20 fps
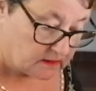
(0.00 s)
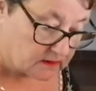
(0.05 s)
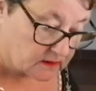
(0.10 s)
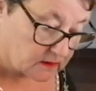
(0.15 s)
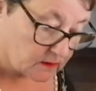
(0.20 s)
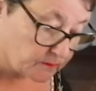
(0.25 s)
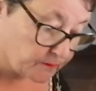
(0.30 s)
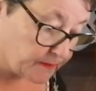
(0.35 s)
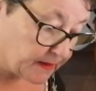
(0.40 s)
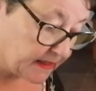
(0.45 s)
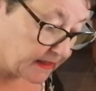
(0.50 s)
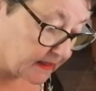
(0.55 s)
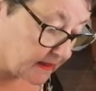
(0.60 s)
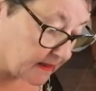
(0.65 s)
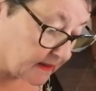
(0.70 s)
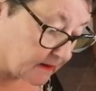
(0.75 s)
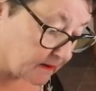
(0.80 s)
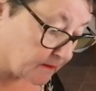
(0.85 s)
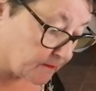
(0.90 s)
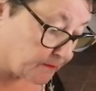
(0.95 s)
So
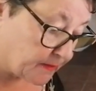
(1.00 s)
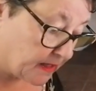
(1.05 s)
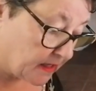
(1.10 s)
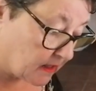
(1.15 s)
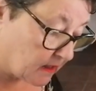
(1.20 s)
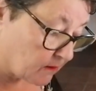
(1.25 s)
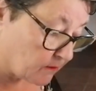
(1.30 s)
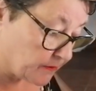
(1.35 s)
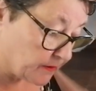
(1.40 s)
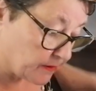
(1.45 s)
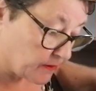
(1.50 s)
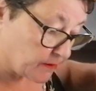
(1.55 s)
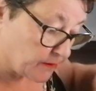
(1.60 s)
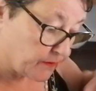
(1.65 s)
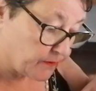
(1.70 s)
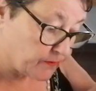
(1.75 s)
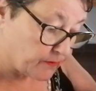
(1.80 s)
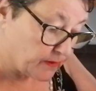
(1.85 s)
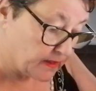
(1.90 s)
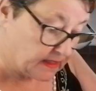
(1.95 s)
baking powder,
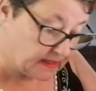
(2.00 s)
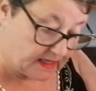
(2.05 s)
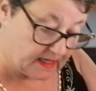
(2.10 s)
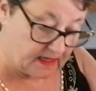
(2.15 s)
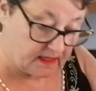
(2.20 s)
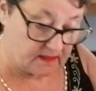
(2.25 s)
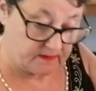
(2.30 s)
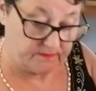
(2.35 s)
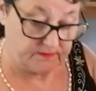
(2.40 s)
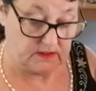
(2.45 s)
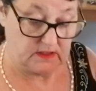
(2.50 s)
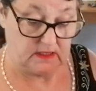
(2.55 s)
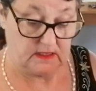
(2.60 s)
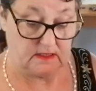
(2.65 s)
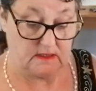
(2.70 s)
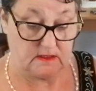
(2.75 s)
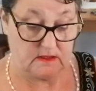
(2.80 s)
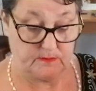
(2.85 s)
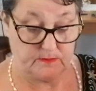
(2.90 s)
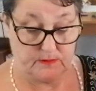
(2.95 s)
3.5
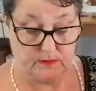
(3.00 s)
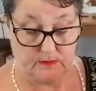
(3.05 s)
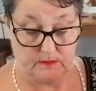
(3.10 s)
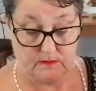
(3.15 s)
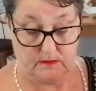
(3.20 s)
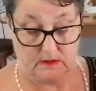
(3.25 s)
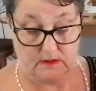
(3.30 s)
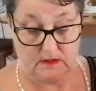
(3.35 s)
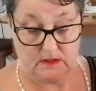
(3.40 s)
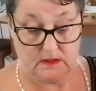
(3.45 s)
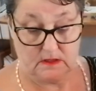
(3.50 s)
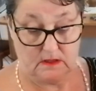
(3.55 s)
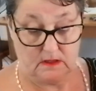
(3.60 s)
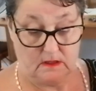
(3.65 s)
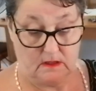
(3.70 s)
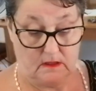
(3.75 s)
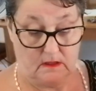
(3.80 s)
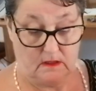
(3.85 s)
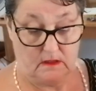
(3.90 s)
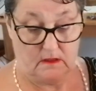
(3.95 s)
teaspoons.
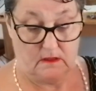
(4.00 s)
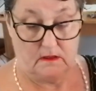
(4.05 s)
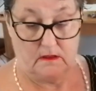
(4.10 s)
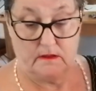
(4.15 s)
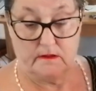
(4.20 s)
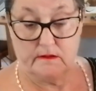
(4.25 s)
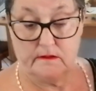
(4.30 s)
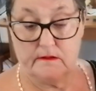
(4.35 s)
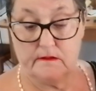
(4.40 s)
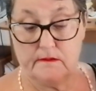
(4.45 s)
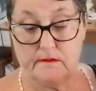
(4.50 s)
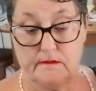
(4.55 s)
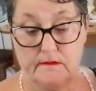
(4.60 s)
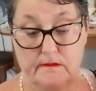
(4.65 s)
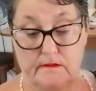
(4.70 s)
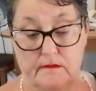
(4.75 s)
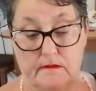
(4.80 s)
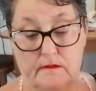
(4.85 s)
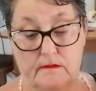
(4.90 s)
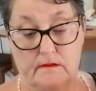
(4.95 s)

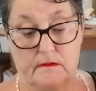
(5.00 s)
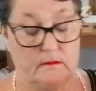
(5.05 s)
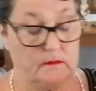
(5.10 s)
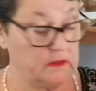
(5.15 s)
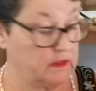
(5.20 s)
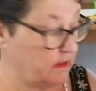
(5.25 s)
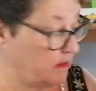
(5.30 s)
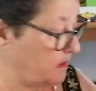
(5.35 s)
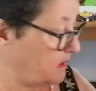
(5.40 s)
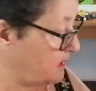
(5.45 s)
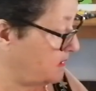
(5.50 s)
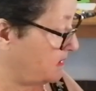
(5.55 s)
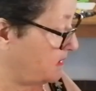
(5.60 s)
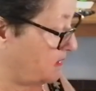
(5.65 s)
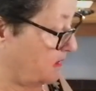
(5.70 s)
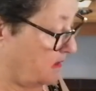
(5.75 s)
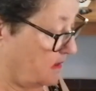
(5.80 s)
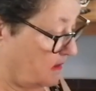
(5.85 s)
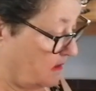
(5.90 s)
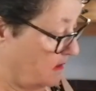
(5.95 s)
What is this?
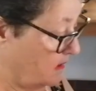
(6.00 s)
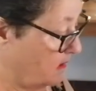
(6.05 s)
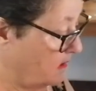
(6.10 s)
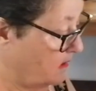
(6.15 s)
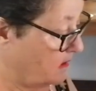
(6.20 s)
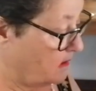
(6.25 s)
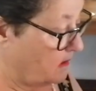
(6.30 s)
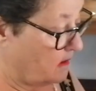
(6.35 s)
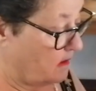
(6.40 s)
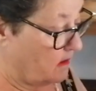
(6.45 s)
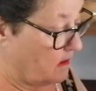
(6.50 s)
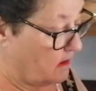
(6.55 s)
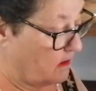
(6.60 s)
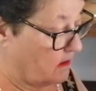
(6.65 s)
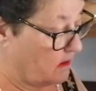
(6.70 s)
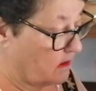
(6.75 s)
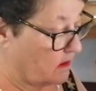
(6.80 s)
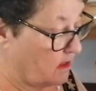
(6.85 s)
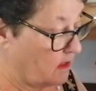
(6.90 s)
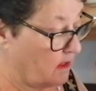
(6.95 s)

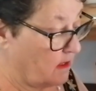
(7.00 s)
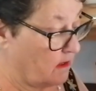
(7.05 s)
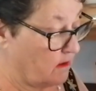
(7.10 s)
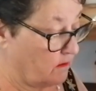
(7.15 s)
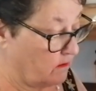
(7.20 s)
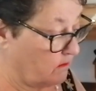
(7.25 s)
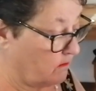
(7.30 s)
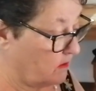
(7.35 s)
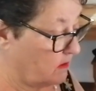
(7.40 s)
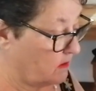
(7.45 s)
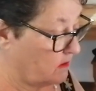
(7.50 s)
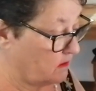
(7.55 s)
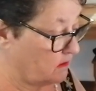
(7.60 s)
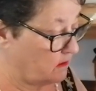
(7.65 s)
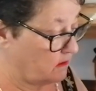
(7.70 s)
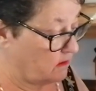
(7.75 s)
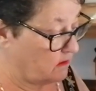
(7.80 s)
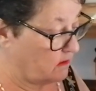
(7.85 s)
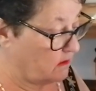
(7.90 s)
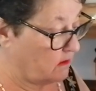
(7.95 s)
Okay,
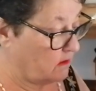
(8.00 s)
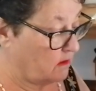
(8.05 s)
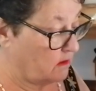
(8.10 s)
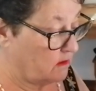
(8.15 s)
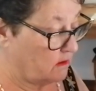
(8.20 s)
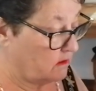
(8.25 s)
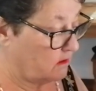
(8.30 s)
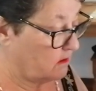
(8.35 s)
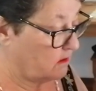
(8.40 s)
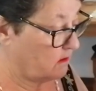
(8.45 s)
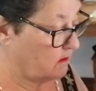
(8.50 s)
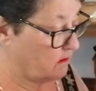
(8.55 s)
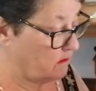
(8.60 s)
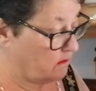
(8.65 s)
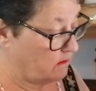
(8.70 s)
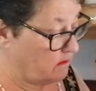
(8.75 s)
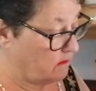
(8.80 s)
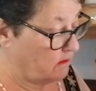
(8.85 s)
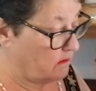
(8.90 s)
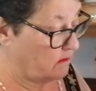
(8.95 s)
1, 2,
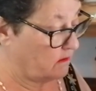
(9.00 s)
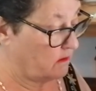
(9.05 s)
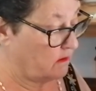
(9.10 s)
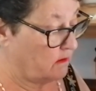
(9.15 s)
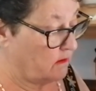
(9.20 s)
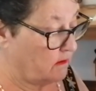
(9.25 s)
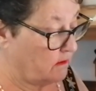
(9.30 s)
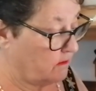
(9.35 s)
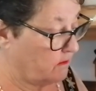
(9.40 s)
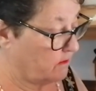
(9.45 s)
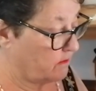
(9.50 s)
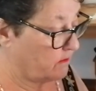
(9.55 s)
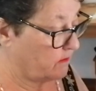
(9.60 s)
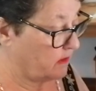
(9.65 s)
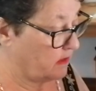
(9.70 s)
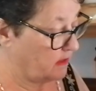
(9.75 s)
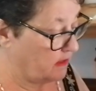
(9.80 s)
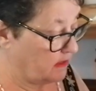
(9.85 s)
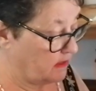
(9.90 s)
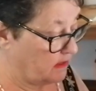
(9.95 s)

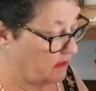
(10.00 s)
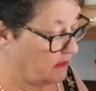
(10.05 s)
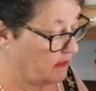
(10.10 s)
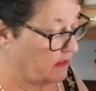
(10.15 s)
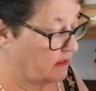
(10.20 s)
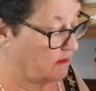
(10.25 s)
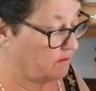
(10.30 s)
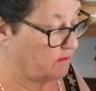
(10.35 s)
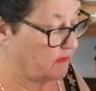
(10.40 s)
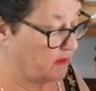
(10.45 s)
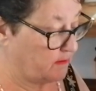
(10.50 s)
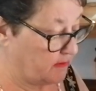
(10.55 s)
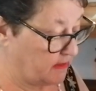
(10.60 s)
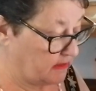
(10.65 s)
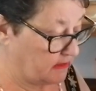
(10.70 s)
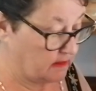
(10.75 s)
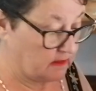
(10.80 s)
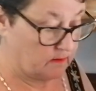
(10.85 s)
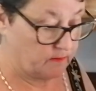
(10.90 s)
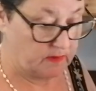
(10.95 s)
3, and maybe
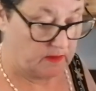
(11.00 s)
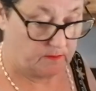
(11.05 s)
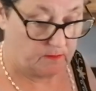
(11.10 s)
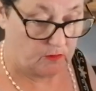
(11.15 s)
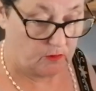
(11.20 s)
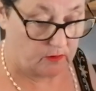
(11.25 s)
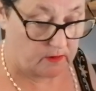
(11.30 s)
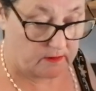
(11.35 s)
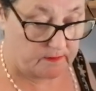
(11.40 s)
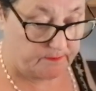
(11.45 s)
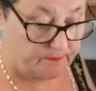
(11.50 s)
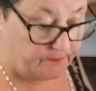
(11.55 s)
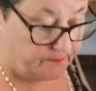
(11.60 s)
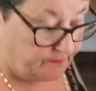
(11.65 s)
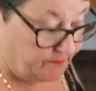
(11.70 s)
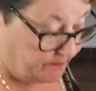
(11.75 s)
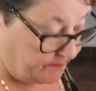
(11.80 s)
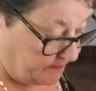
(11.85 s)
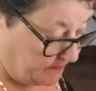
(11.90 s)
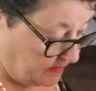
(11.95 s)
a little bit more.
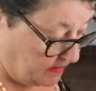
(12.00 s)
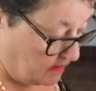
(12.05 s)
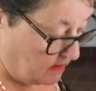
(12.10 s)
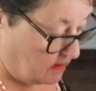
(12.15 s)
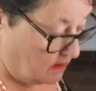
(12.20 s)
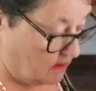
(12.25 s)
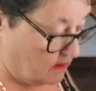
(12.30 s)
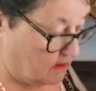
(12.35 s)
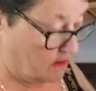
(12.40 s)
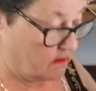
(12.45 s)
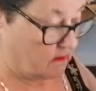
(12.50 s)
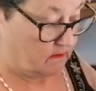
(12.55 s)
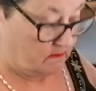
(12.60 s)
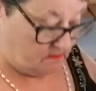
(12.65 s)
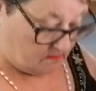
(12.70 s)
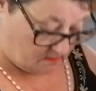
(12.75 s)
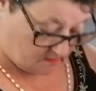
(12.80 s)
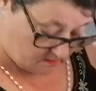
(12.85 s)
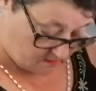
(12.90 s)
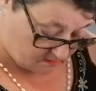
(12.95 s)
All right.
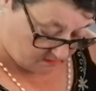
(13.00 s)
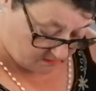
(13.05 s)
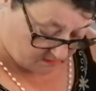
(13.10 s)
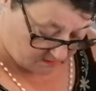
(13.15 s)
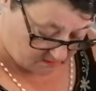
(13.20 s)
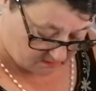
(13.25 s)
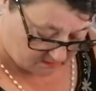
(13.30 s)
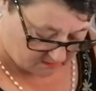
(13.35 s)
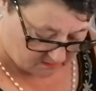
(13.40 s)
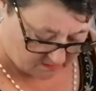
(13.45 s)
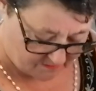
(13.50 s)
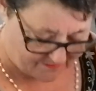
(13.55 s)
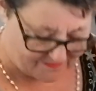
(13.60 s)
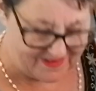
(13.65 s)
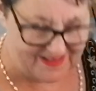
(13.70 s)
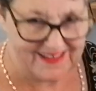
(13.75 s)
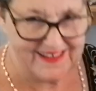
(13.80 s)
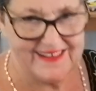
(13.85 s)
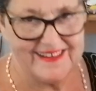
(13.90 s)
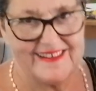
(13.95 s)
Oh
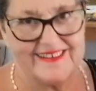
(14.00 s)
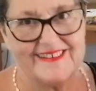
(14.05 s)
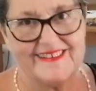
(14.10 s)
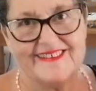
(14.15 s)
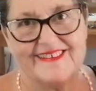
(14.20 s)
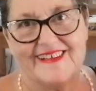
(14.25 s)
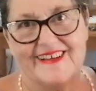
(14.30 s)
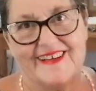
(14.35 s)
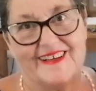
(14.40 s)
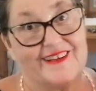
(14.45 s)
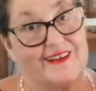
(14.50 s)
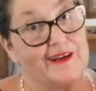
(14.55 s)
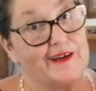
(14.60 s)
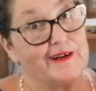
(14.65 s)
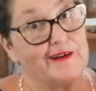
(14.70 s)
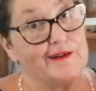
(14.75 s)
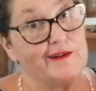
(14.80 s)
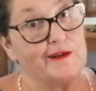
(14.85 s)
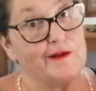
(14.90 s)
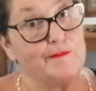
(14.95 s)
man, got
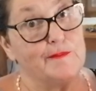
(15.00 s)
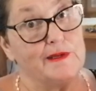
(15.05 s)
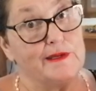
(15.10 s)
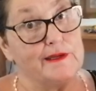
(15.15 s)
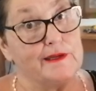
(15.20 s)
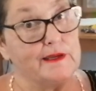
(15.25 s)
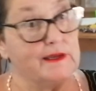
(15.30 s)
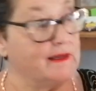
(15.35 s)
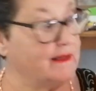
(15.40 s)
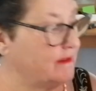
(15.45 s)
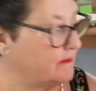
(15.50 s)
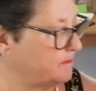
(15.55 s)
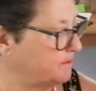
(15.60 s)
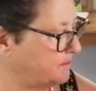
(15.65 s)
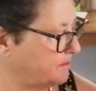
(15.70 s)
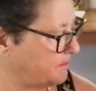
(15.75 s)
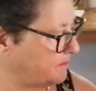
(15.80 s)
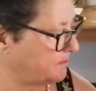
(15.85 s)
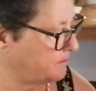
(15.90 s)
it on me again.